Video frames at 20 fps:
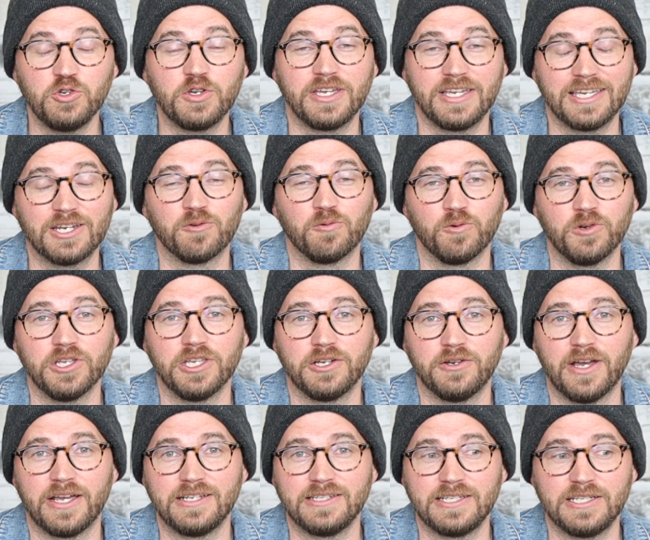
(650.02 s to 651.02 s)
you can get a really
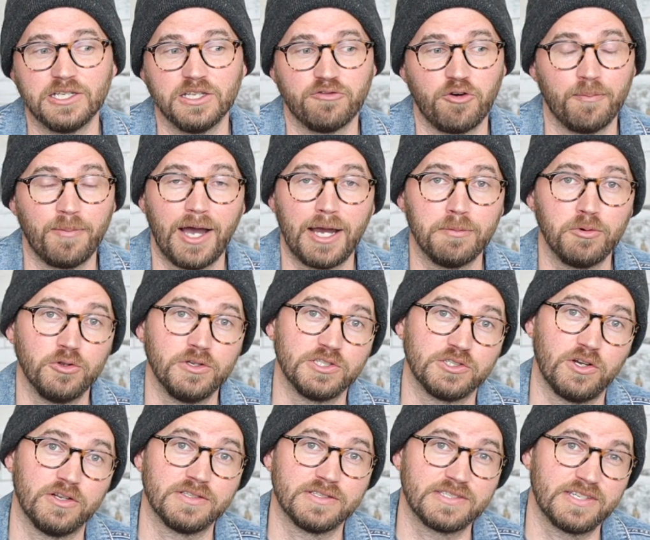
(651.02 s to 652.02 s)
great deal if a Bible is
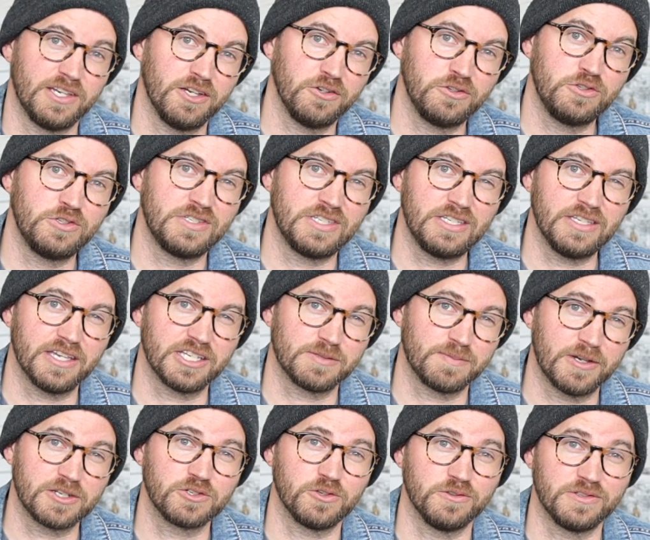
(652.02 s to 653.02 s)
on sale. You see like
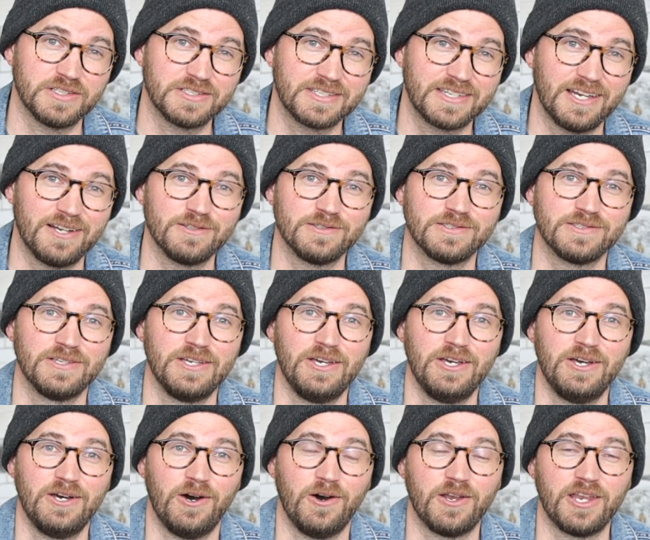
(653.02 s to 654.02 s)
special discounts
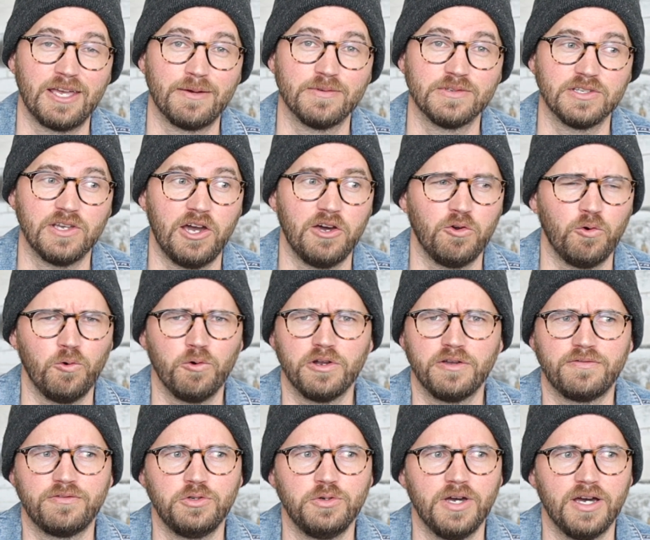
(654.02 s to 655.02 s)
on Amazon, or
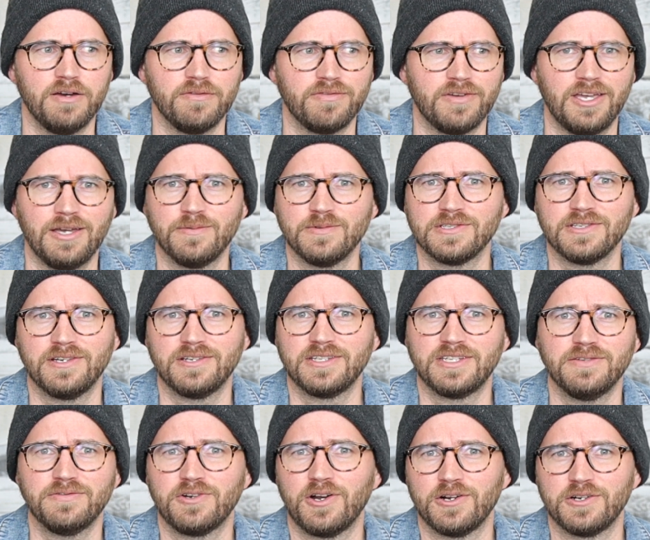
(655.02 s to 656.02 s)
if you have Amazon
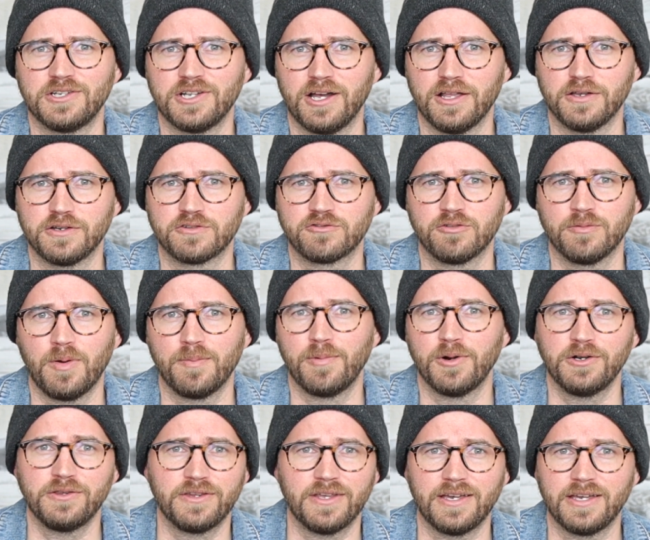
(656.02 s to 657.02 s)
gift card dollars from a
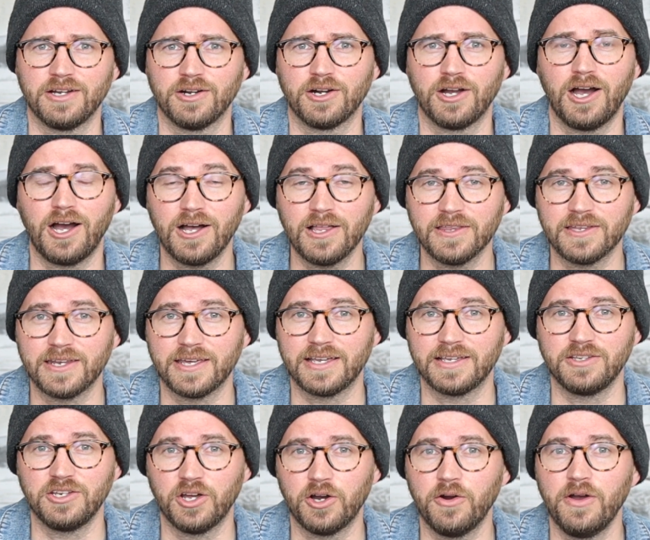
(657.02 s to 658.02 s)
birthday or a holiday,
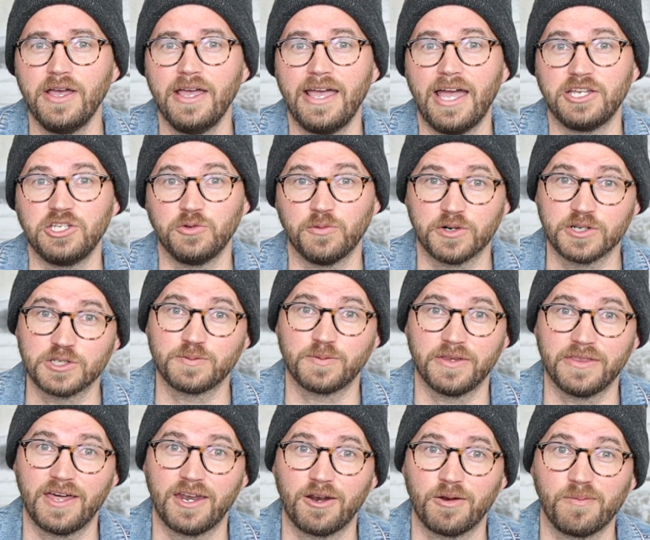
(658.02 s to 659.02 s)
you know, and you want to
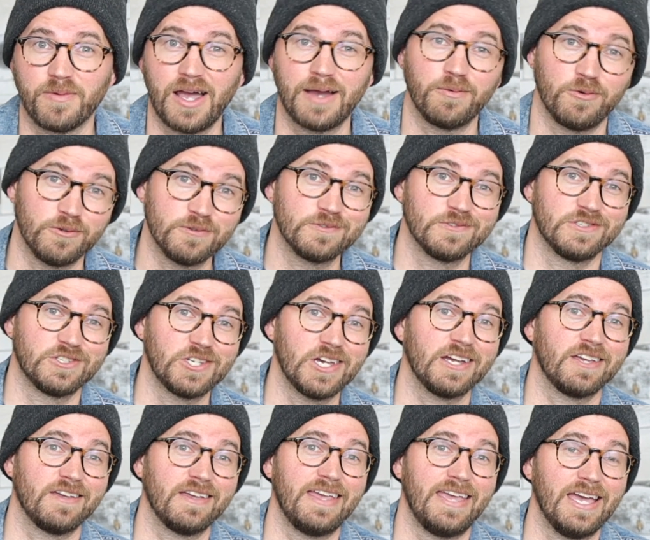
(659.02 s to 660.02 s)
spend that on a Bible,
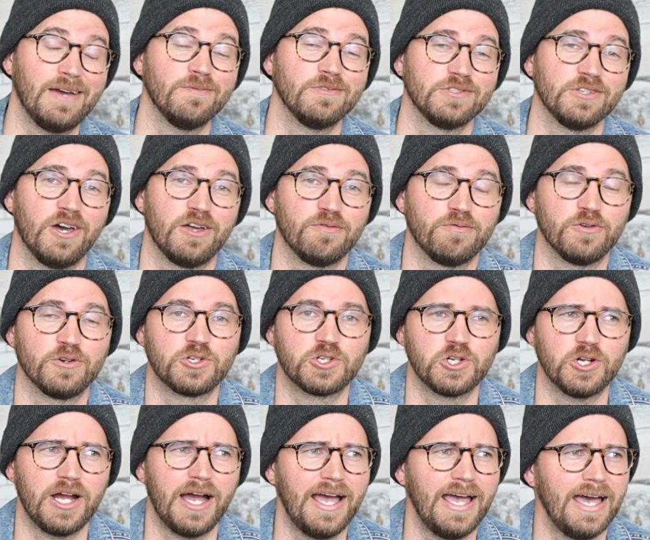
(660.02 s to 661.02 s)
check Amazon for
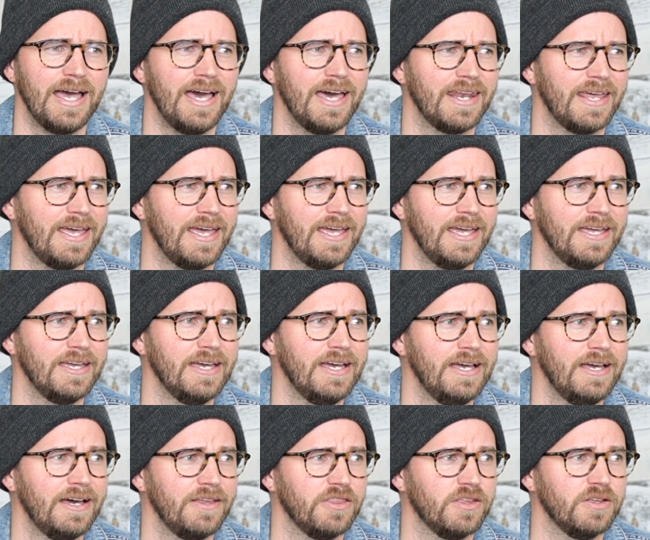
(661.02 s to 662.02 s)
sure. I had a
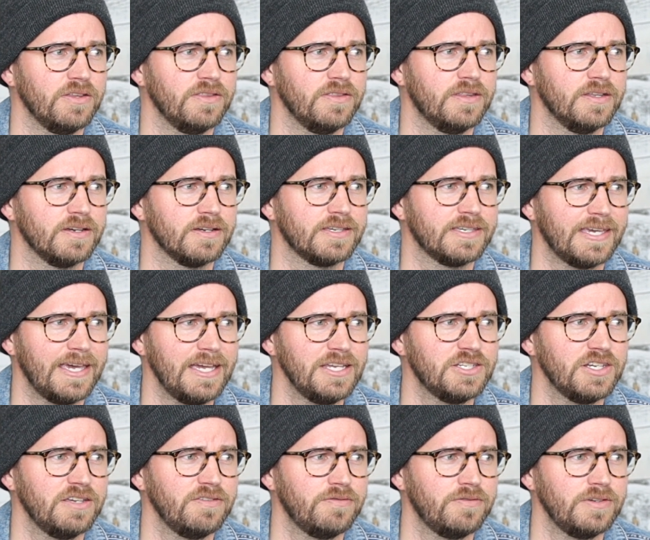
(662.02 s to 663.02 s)
the the
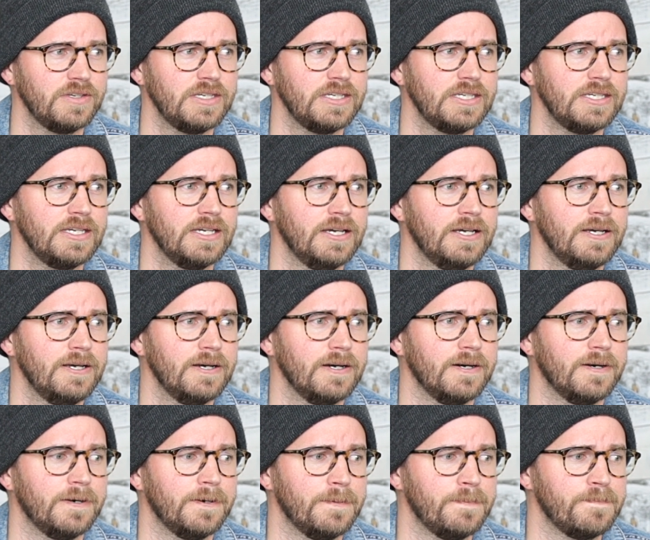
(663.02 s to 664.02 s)
KJV
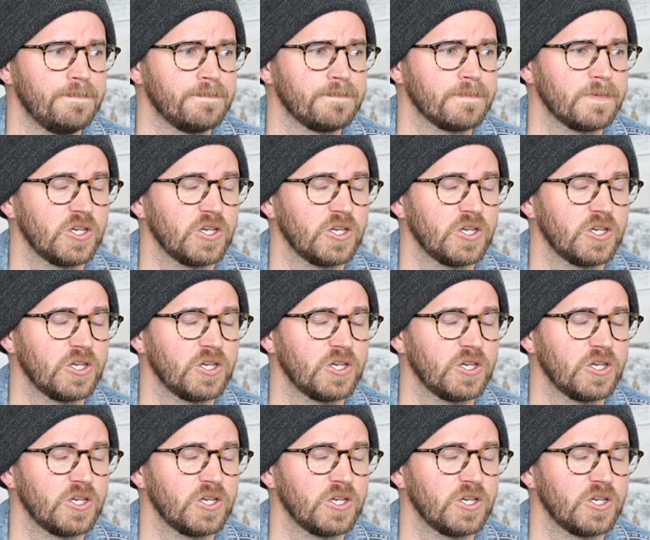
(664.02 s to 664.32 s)
um,